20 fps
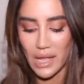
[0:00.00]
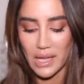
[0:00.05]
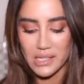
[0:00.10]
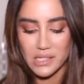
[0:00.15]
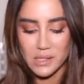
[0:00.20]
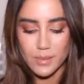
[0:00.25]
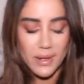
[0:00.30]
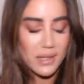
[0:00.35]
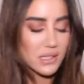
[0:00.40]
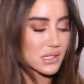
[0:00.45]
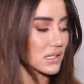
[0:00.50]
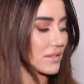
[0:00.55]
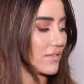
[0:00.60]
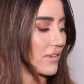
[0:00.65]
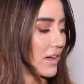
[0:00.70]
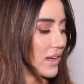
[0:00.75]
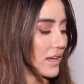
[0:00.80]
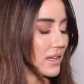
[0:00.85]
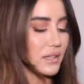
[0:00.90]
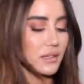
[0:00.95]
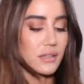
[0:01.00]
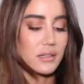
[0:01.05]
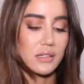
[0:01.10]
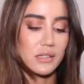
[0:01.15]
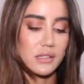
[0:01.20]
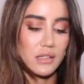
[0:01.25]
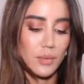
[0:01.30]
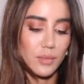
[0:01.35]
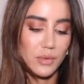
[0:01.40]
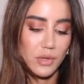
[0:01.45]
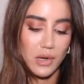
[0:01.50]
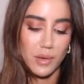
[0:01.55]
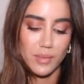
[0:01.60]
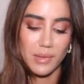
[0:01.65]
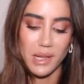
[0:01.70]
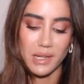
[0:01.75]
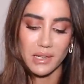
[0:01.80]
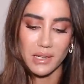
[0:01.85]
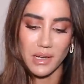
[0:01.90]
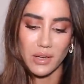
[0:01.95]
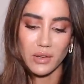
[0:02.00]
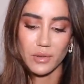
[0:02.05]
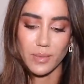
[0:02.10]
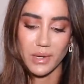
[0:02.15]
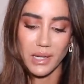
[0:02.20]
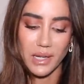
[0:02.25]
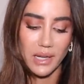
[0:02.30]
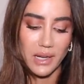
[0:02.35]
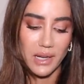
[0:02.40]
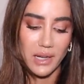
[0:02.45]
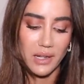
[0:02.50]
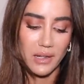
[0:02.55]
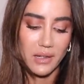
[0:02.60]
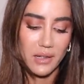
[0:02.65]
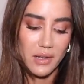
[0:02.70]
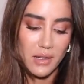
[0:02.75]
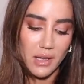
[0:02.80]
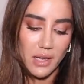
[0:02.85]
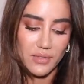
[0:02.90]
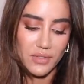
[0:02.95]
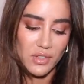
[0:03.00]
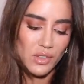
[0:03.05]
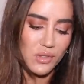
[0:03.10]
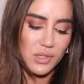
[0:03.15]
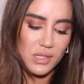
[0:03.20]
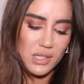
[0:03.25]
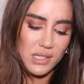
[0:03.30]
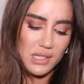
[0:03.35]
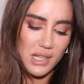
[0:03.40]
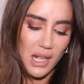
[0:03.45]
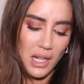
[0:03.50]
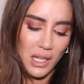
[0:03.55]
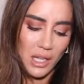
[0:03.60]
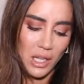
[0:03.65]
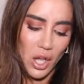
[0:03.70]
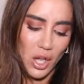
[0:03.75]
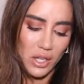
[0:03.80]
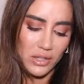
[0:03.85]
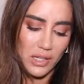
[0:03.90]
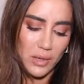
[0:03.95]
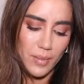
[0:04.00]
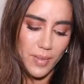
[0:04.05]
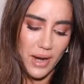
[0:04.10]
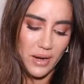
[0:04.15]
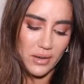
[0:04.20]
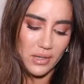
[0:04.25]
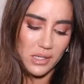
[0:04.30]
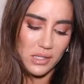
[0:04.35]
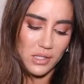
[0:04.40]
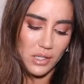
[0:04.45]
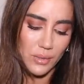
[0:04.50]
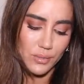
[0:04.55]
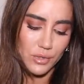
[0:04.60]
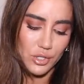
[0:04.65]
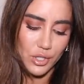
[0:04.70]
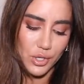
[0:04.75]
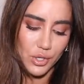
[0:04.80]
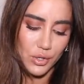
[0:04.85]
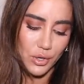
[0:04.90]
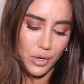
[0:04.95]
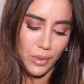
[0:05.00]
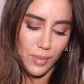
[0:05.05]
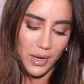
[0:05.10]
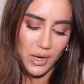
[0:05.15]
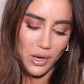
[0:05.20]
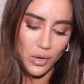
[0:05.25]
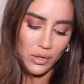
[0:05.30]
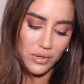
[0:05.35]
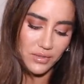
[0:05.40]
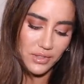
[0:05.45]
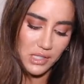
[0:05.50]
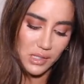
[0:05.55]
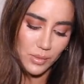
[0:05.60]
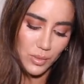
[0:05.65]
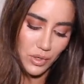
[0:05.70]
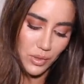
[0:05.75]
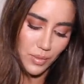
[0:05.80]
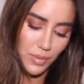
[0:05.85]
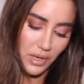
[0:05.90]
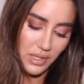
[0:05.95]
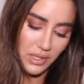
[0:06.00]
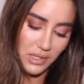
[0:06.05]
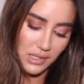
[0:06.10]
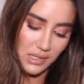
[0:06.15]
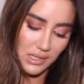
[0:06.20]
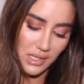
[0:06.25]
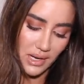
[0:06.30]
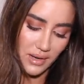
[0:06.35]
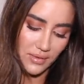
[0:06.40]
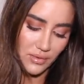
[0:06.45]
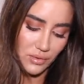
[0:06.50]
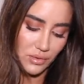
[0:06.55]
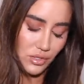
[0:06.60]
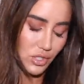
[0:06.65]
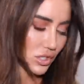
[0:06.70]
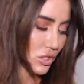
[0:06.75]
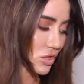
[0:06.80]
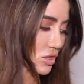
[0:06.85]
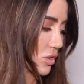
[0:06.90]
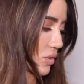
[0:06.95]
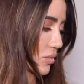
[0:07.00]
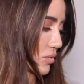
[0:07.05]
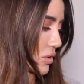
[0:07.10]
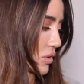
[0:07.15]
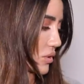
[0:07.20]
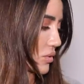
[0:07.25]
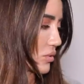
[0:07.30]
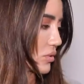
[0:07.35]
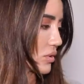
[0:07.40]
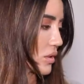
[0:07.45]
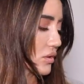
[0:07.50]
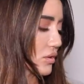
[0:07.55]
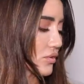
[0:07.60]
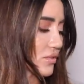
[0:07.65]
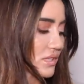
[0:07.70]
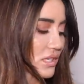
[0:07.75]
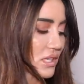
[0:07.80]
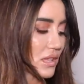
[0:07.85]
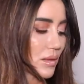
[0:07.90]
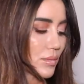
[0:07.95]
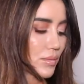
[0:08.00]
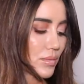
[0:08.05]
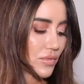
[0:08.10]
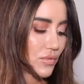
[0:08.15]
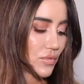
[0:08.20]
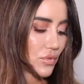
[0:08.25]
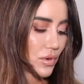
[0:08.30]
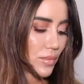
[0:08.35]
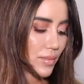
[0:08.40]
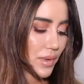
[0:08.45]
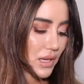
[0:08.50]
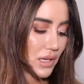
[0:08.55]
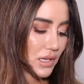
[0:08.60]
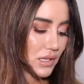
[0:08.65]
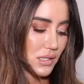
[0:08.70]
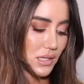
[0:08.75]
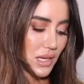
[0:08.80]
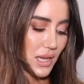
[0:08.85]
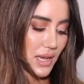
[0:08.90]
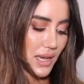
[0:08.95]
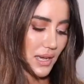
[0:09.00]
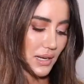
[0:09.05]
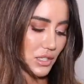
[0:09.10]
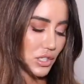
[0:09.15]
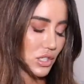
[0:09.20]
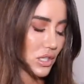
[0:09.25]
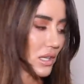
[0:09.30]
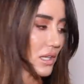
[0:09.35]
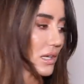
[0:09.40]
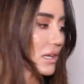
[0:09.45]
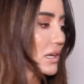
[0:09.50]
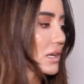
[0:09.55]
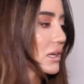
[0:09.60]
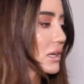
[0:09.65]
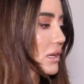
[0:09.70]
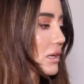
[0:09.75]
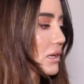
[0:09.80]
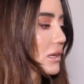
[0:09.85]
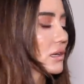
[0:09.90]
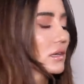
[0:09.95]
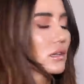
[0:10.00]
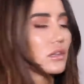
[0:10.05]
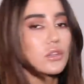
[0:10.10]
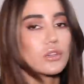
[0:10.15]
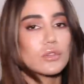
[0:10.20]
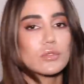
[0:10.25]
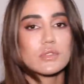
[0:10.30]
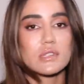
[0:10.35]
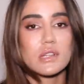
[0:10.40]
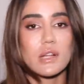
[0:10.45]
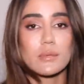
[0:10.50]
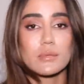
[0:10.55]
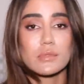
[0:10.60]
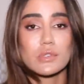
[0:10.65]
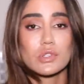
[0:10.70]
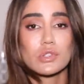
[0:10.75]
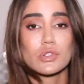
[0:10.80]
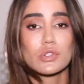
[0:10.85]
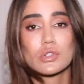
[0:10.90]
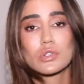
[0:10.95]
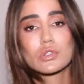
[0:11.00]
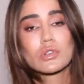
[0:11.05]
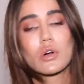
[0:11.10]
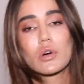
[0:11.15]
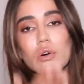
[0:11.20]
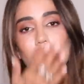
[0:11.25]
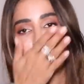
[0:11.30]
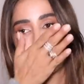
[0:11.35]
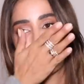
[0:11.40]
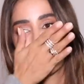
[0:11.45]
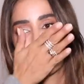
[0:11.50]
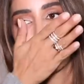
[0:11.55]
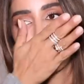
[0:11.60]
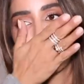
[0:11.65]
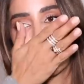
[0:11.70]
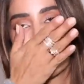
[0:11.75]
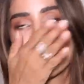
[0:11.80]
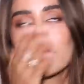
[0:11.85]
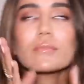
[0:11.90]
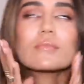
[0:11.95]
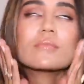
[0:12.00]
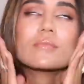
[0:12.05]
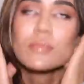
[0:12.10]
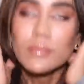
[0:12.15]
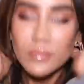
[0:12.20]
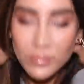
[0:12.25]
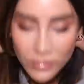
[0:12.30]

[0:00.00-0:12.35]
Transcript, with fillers: it smells divine, so I'm gonna apply it now on my hair. I've used this a lot in Paris, so I'm sure you know about it. All of these beauty products that I've just shown you, you've seen them before because I actually use them so... It